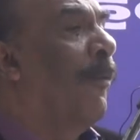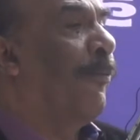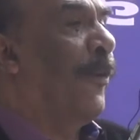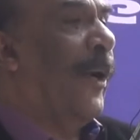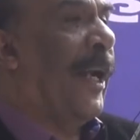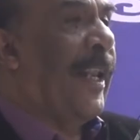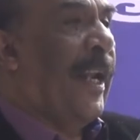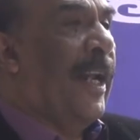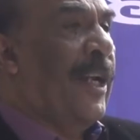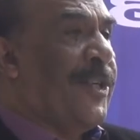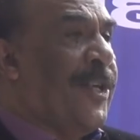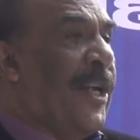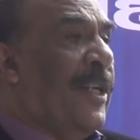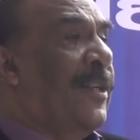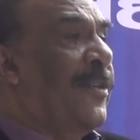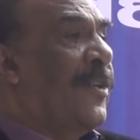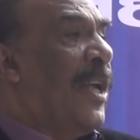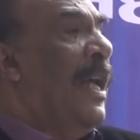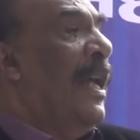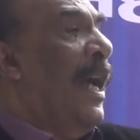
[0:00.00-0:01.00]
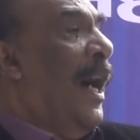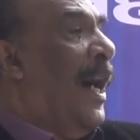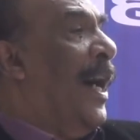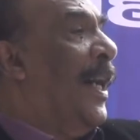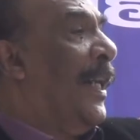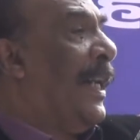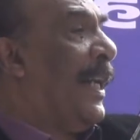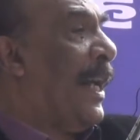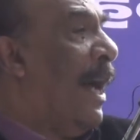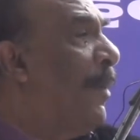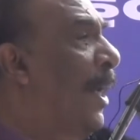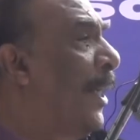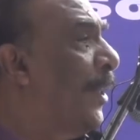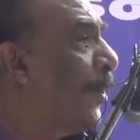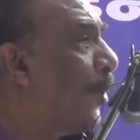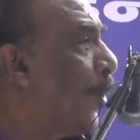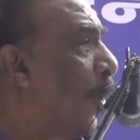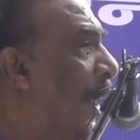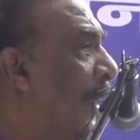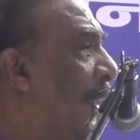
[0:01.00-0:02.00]
federations are coming
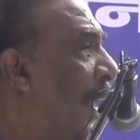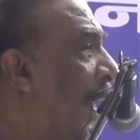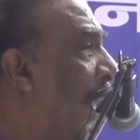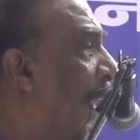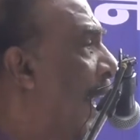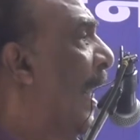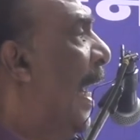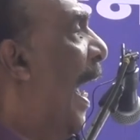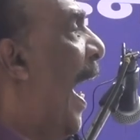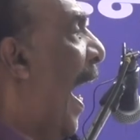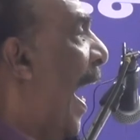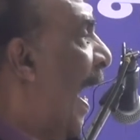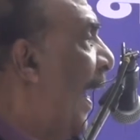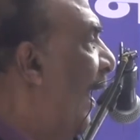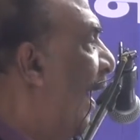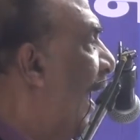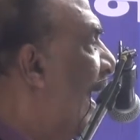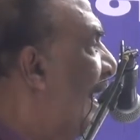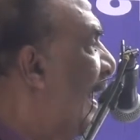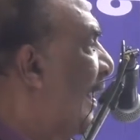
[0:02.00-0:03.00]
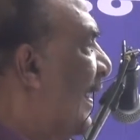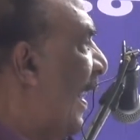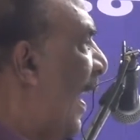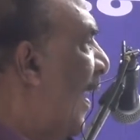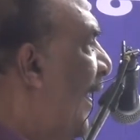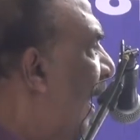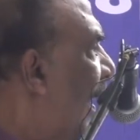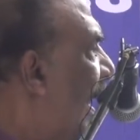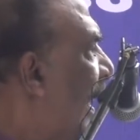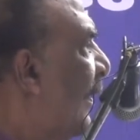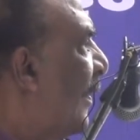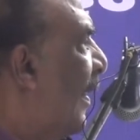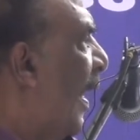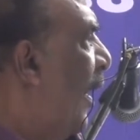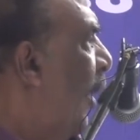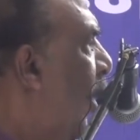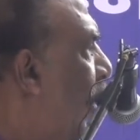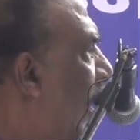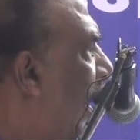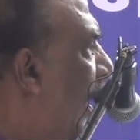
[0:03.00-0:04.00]
together under the central
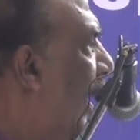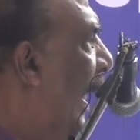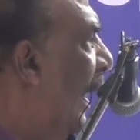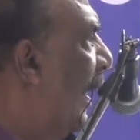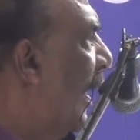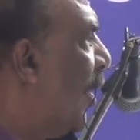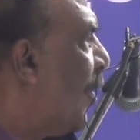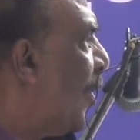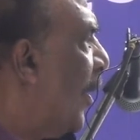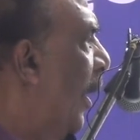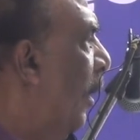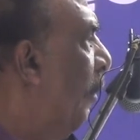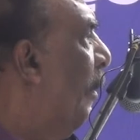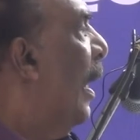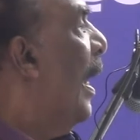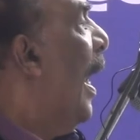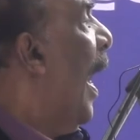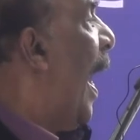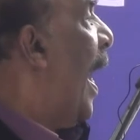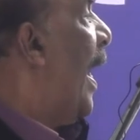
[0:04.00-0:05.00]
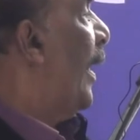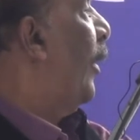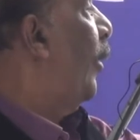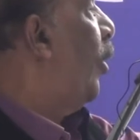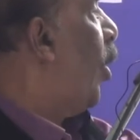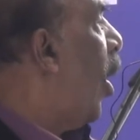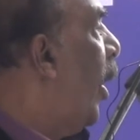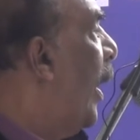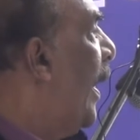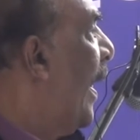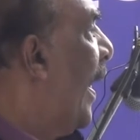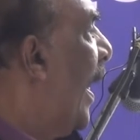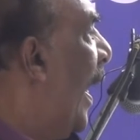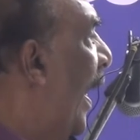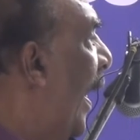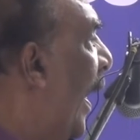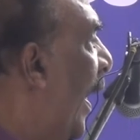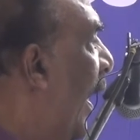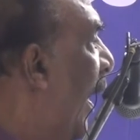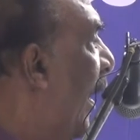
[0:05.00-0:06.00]
trade union leadership and going
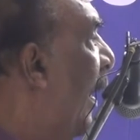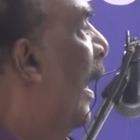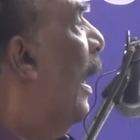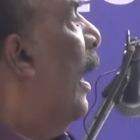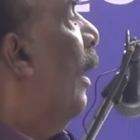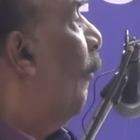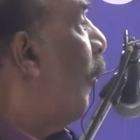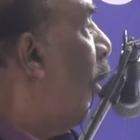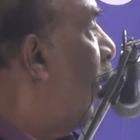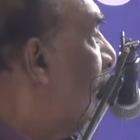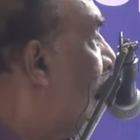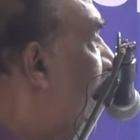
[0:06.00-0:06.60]
ahead for